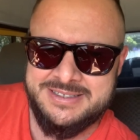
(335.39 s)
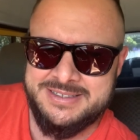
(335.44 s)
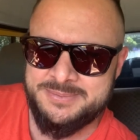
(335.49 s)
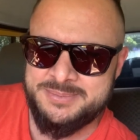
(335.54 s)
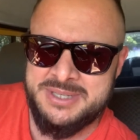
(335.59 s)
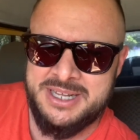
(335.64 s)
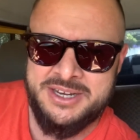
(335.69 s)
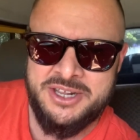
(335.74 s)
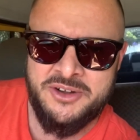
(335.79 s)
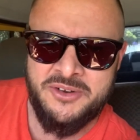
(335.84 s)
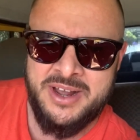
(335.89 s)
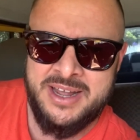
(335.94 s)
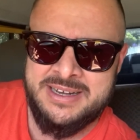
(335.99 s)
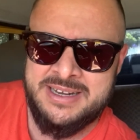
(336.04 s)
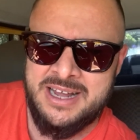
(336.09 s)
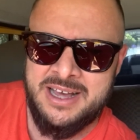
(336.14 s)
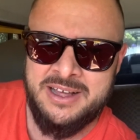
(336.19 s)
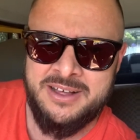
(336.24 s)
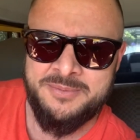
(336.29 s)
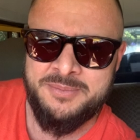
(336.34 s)
I'm telling you right
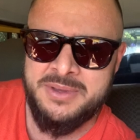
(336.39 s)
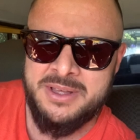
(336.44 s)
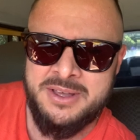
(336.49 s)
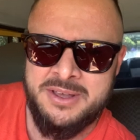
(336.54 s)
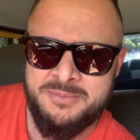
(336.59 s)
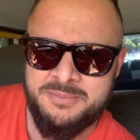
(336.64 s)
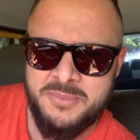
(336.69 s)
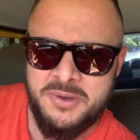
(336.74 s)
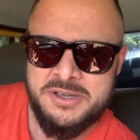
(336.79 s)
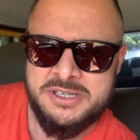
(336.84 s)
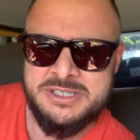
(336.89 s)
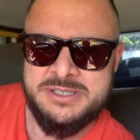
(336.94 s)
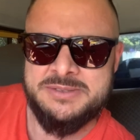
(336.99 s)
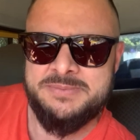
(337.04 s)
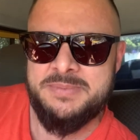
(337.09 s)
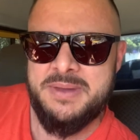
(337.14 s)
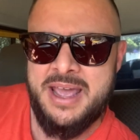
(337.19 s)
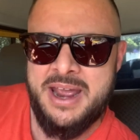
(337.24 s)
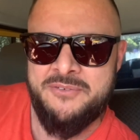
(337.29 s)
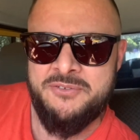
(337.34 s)
now, most
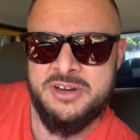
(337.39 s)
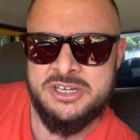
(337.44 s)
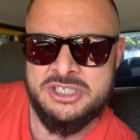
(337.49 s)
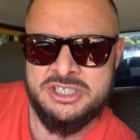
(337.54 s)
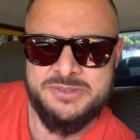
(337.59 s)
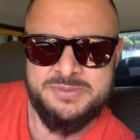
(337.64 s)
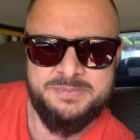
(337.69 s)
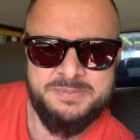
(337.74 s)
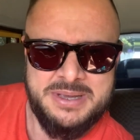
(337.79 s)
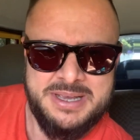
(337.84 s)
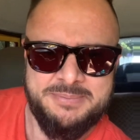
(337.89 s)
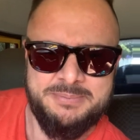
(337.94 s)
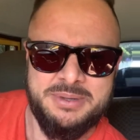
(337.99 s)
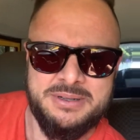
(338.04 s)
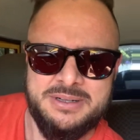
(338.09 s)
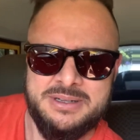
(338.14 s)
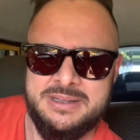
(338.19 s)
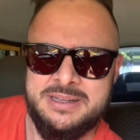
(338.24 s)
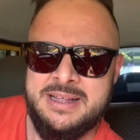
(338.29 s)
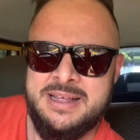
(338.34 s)
average
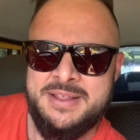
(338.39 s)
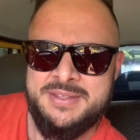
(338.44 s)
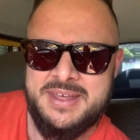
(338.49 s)
people